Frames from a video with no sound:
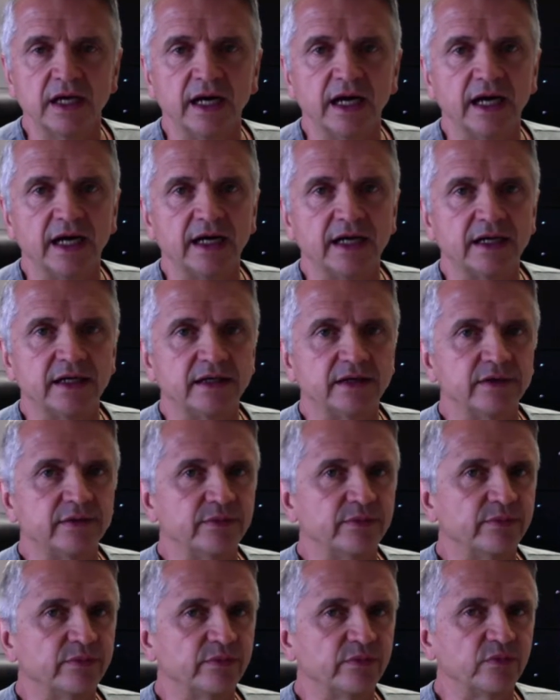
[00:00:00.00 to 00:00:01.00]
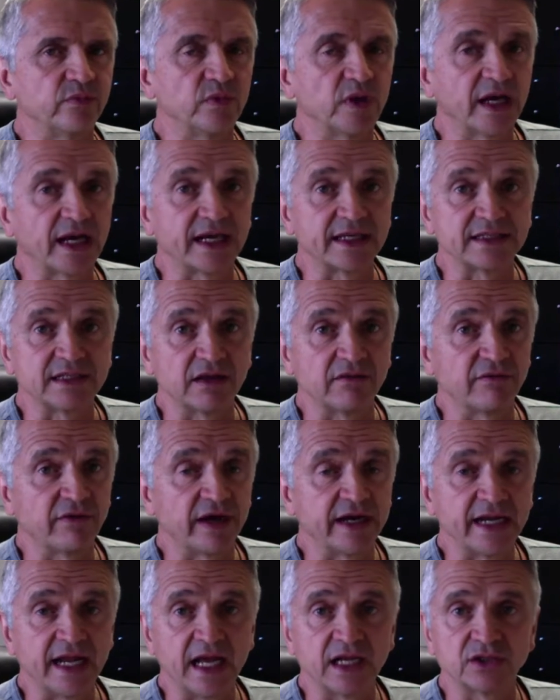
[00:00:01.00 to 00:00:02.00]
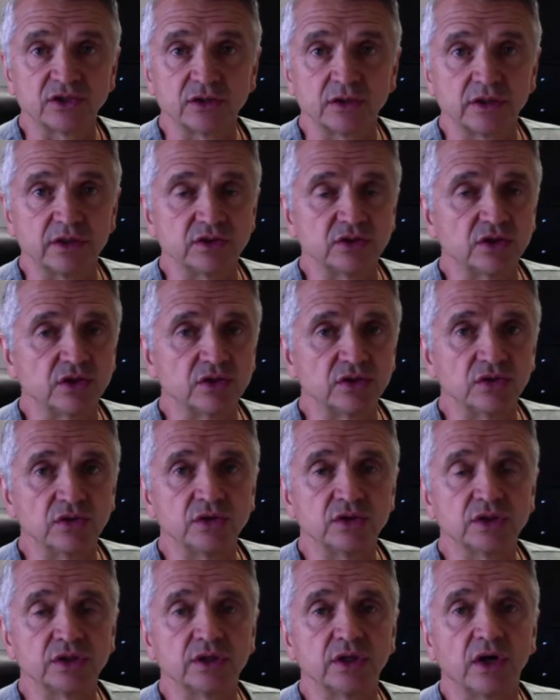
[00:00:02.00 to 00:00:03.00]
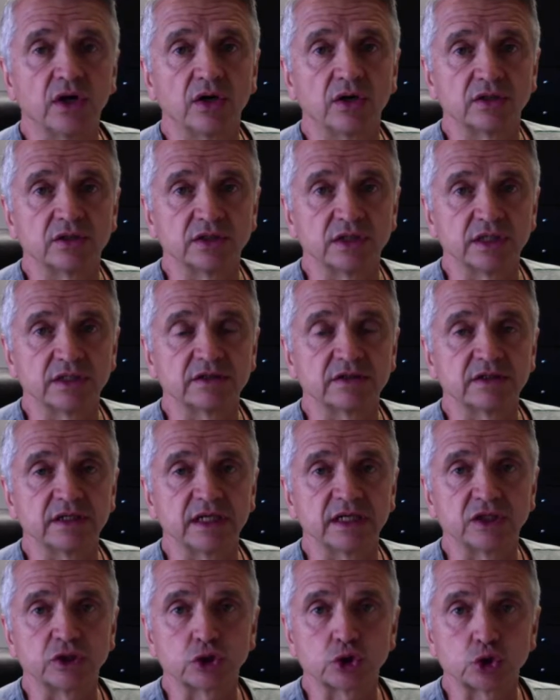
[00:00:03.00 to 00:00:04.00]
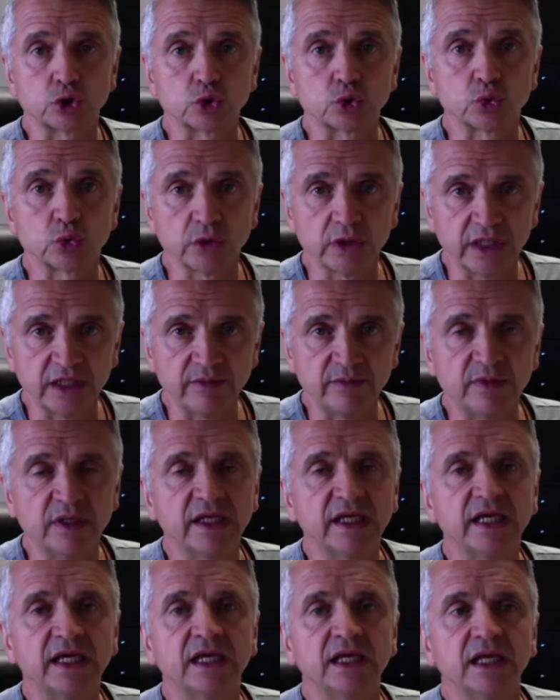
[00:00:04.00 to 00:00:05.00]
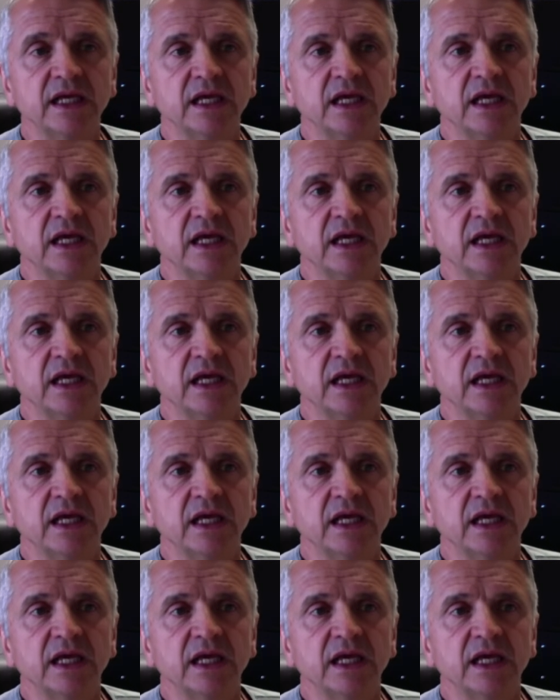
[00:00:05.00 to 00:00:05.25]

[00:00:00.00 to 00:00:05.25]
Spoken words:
Like I said, financial institutions are just extremely